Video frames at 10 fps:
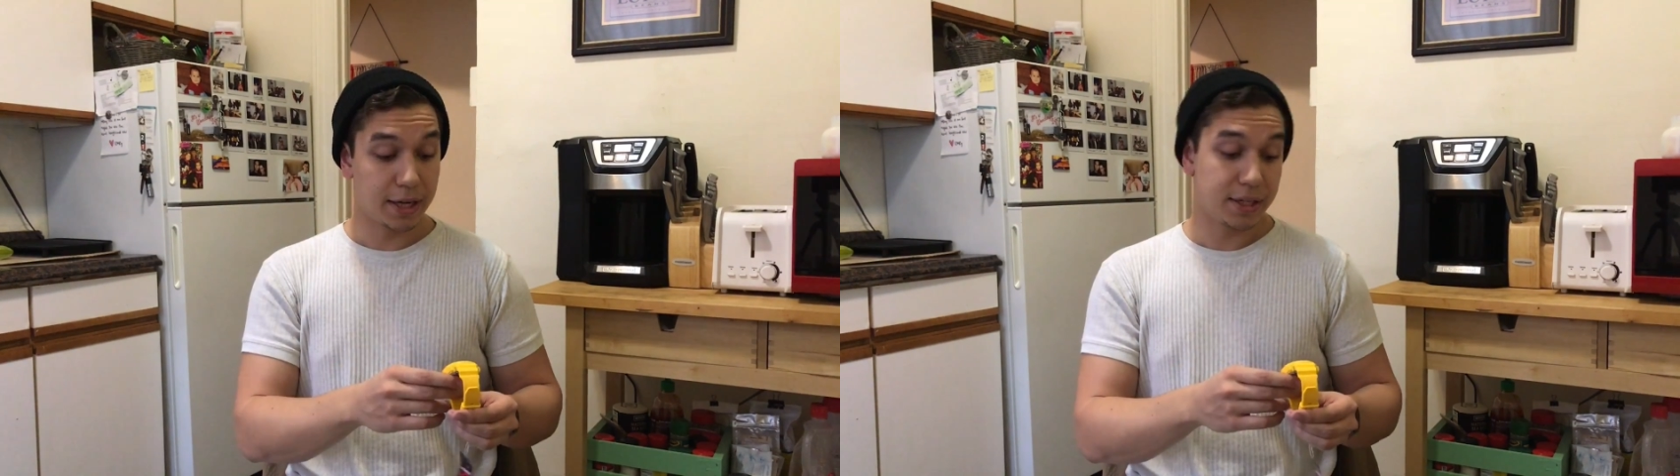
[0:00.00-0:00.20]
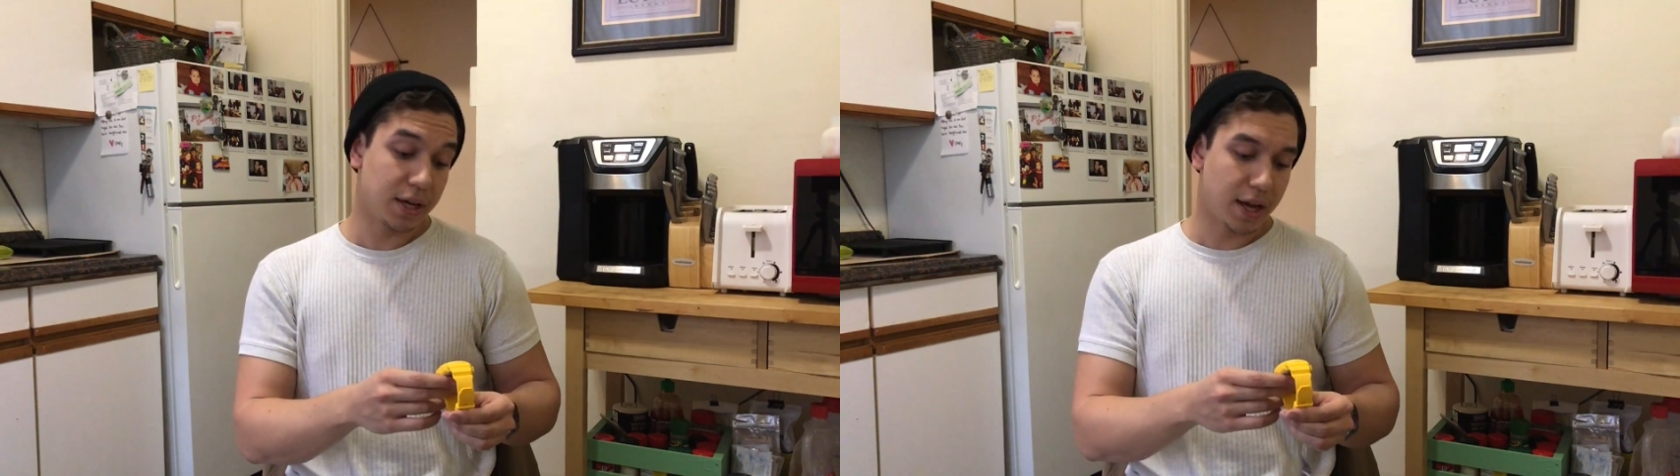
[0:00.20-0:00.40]

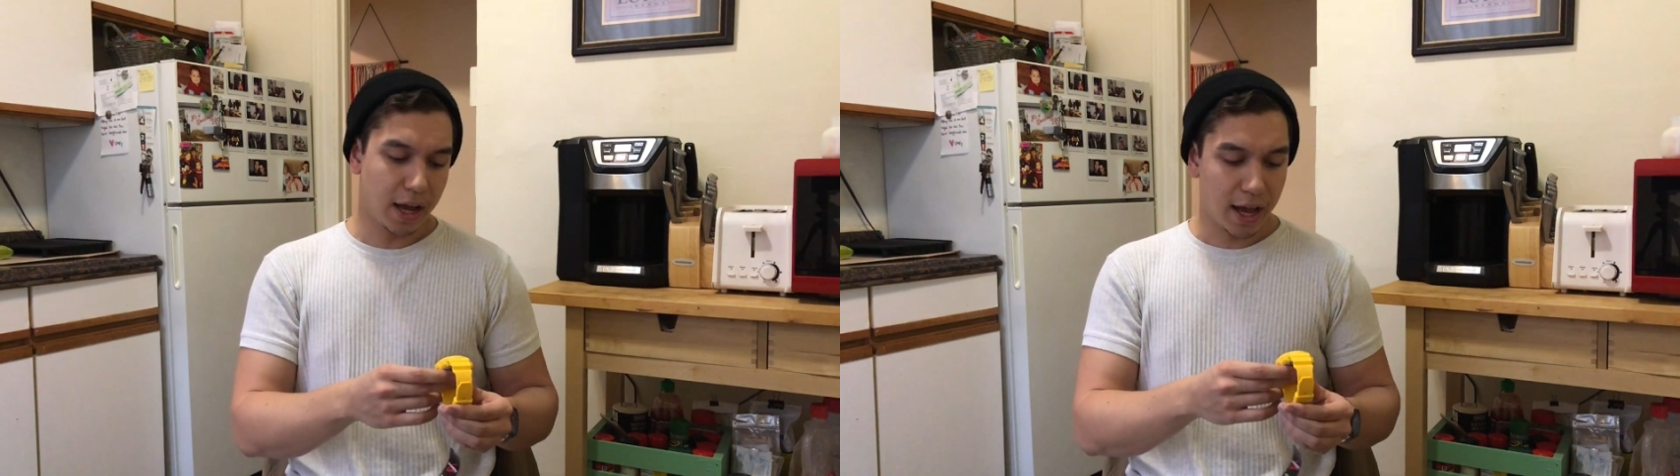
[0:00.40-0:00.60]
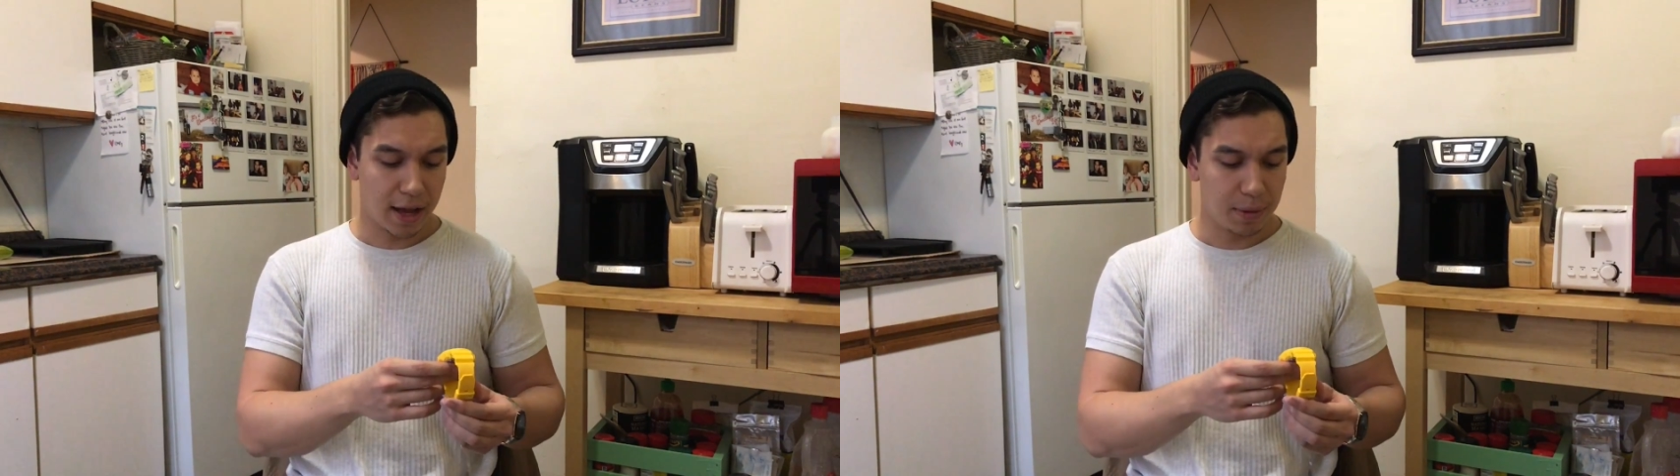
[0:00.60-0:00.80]
idea I
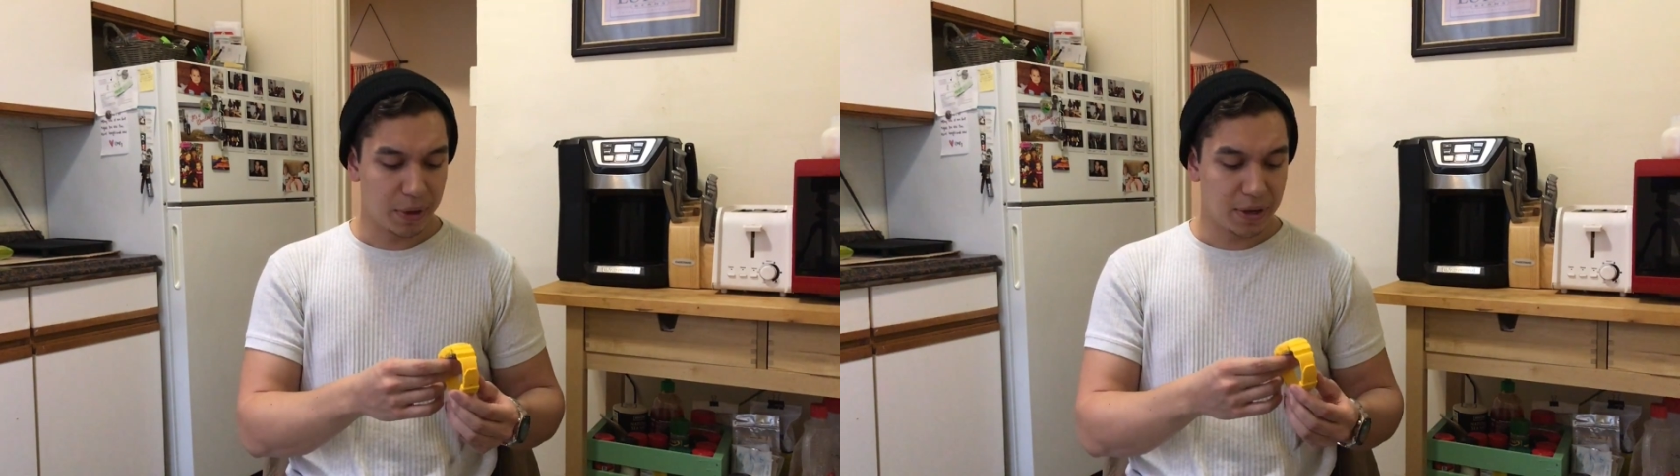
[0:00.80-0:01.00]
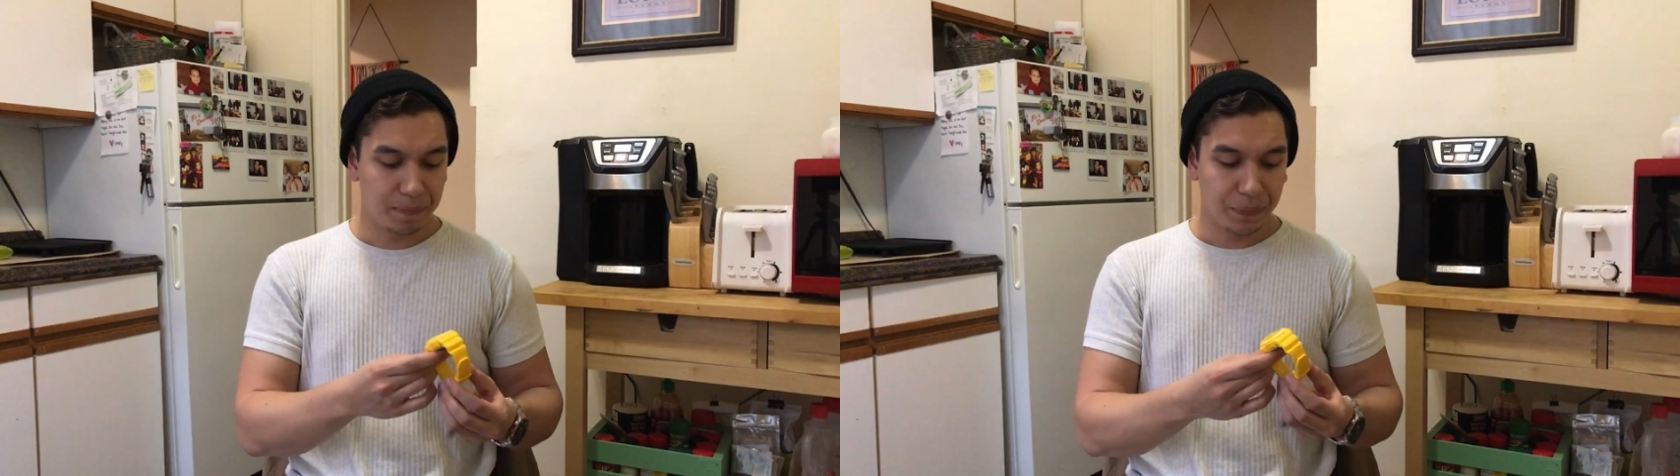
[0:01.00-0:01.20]
had,
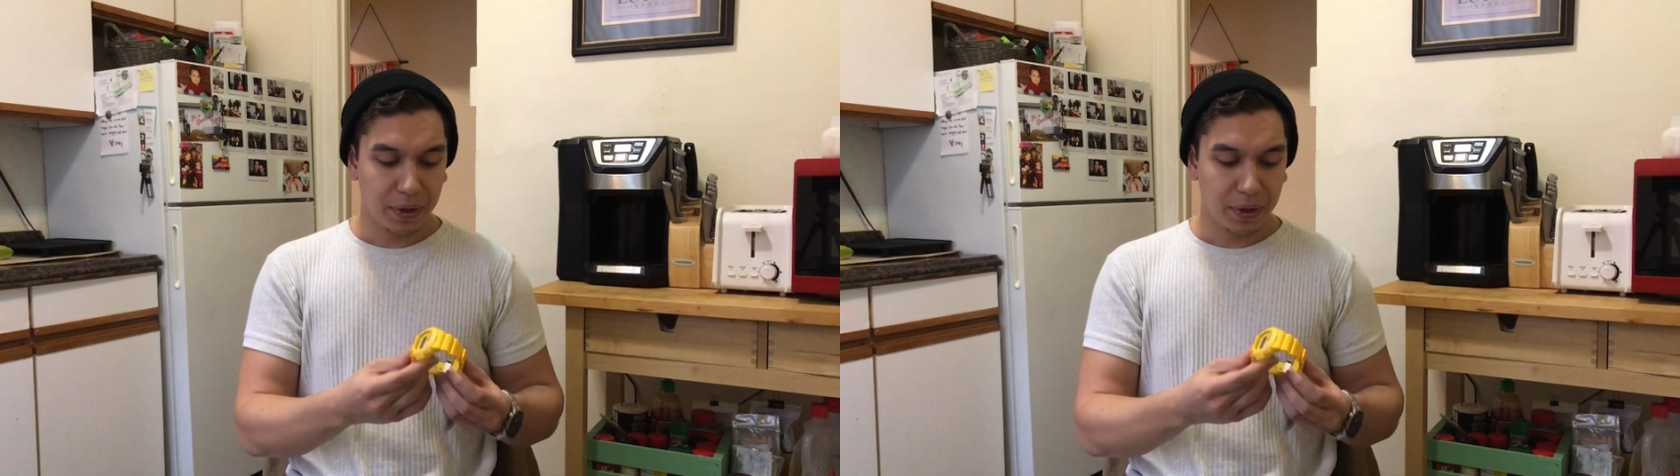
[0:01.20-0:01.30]
but